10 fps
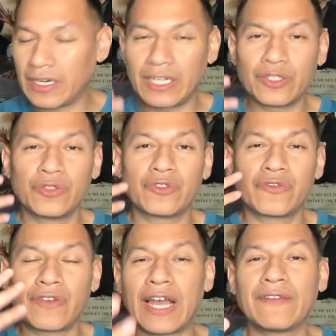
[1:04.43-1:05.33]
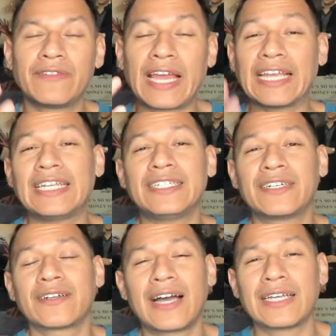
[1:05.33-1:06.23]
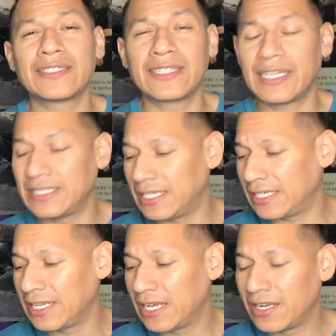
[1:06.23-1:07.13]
on those five Nike Dunk highs that I did